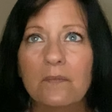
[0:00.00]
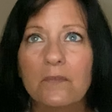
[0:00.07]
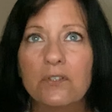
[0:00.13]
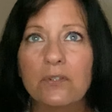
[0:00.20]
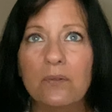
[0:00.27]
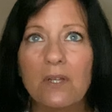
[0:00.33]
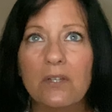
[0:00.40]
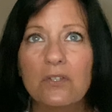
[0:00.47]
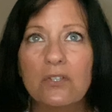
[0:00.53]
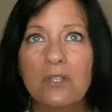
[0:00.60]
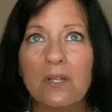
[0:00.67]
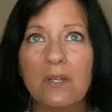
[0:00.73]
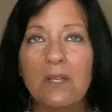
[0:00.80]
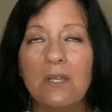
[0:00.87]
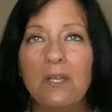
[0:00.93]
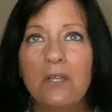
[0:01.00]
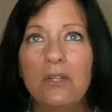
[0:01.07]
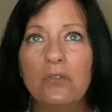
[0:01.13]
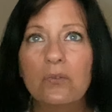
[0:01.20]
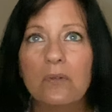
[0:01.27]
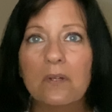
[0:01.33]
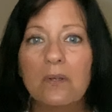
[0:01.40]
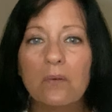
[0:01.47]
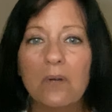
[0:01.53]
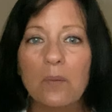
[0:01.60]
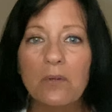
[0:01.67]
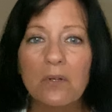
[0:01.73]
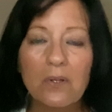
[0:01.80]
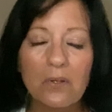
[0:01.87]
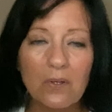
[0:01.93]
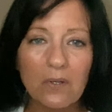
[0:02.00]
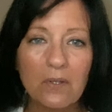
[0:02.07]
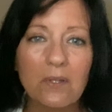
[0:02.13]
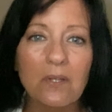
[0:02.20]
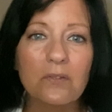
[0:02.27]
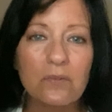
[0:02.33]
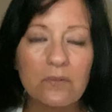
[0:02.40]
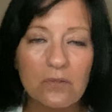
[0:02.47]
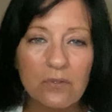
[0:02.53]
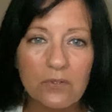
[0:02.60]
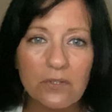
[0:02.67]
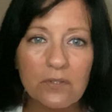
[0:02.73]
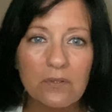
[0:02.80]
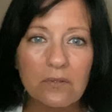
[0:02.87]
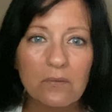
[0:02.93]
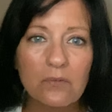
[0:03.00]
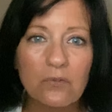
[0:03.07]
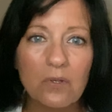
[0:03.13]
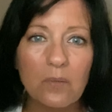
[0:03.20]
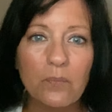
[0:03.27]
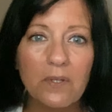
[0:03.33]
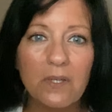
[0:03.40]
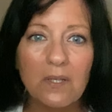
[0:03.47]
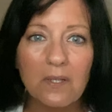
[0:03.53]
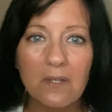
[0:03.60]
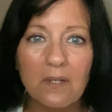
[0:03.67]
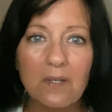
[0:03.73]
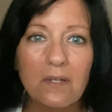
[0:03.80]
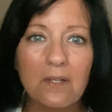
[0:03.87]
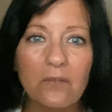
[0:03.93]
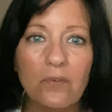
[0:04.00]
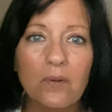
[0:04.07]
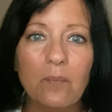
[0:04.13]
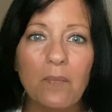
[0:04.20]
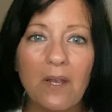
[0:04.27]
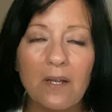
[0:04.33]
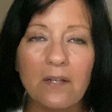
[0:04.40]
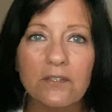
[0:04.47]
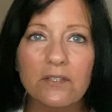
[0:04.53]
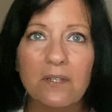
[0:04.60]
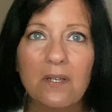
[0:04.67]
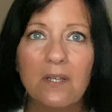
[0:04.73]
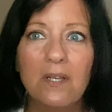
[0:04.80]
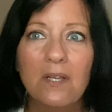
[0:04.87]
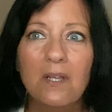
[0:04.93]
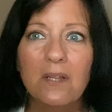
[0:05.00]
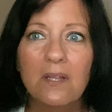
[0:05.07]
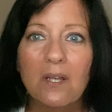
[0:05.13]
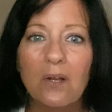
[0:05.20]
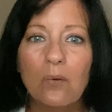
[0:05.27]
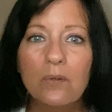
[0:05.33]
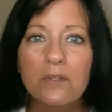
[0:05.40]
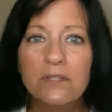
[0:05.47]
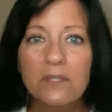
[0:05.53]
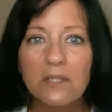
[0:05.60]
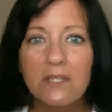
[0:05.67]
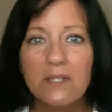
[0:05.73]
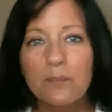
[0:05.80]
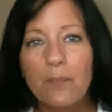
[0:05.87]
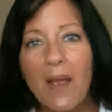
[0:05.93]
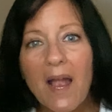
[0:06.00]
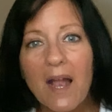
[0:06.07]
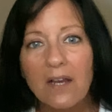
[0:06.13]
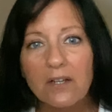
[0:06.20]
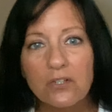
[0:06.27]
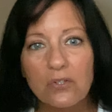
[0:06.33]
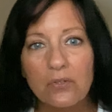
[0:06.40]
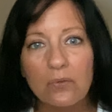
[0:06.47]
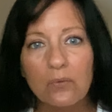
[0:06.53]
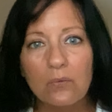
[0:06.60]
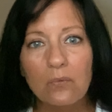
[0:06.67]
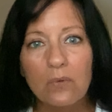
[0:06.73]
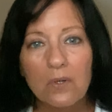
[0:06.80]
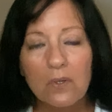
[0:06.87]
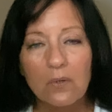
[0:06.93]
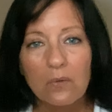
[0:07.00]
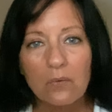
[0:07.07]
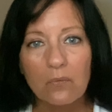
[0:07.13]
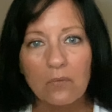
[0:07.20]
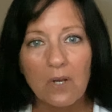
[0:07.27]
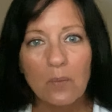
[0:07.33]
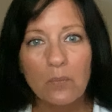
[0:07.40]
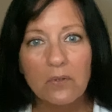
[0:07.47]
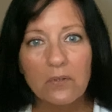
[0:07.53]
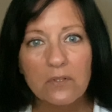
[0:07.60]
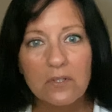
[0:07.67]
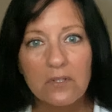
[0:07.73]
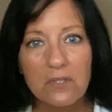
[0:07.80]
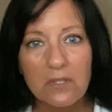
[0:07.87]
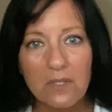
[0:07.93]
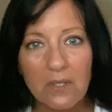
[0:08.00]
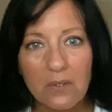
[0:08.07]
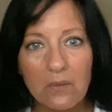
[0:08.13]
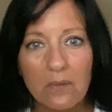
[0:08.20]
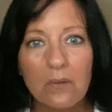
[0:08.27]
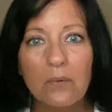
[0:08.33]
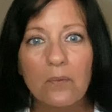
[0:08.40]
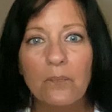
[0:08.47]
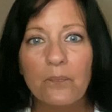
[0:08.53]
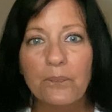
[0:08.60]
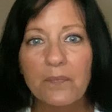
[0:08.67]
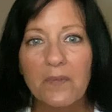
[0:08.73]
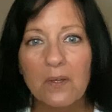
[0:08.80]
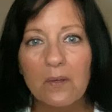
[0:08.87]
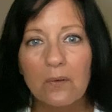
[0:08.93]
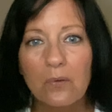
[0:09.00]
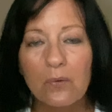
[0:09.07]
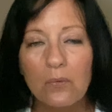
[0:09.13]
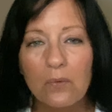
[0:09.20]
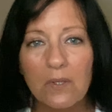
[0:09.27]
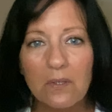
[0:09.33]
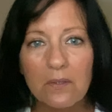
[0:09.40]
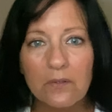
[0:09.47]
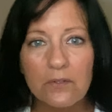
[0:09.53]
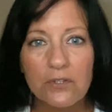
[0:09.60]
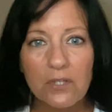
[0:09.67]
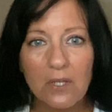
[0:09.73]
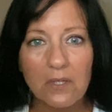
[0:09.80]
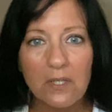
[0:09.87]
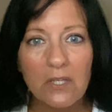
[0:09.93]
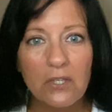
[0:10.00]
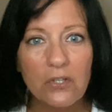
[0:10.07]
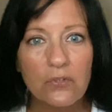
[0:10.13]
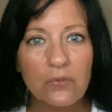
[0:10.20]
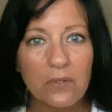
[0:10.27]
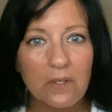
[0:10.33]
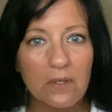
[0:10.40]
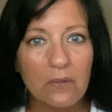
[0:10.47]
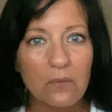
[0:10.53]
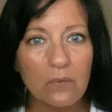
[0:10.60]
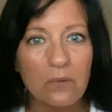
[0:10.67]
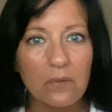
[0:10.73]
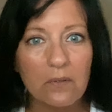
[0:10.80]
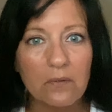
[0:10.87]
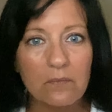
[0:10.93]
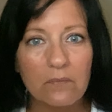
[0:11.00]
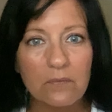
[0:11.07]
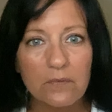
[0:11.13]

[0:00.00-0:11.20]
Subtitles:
So that's Shelley Heatrick, Robert Clark, that's just Trump again in a different mask. They always lead back to Robert De Niro, who is Shelley Heatrick or